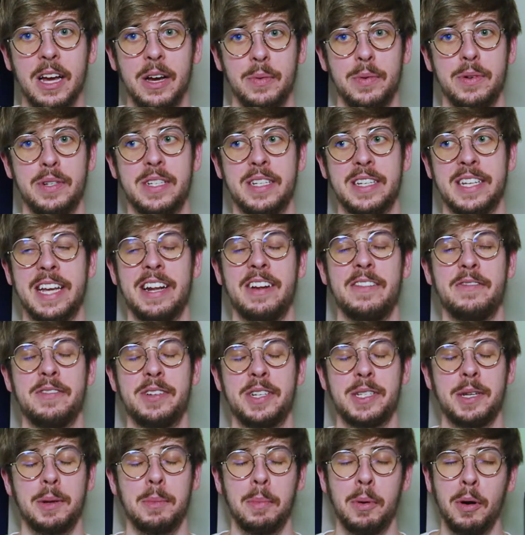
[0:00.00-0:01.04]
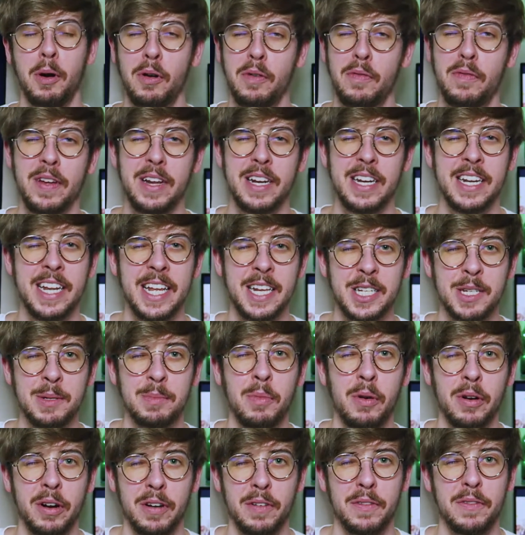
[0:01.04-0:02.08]
which is kind of just a perfect niche
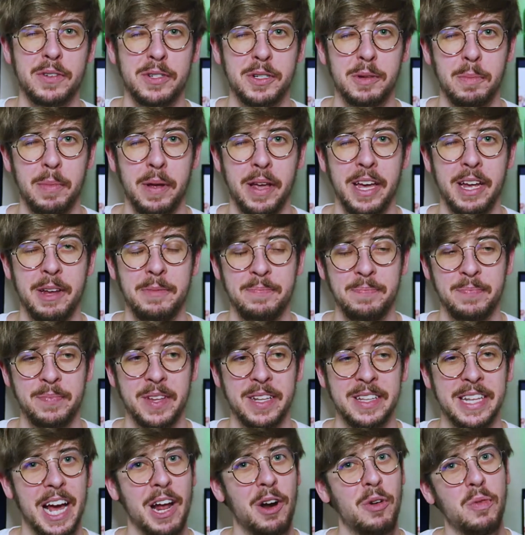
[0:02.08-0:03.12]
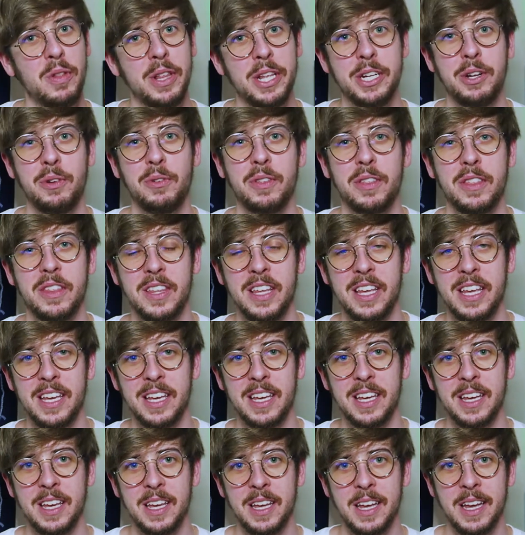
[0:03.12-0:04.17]
market for Japan that I really don't
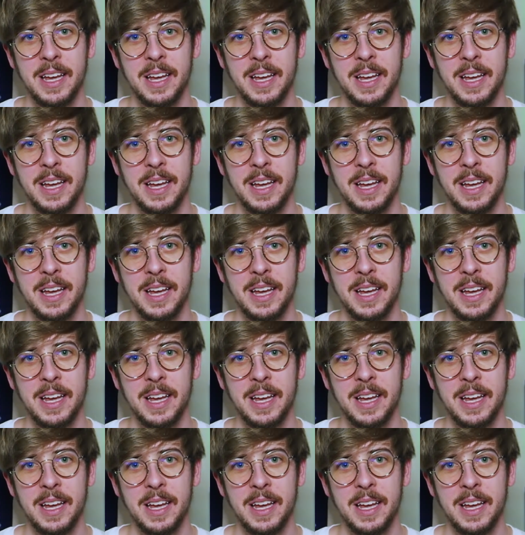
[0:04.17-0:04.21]
think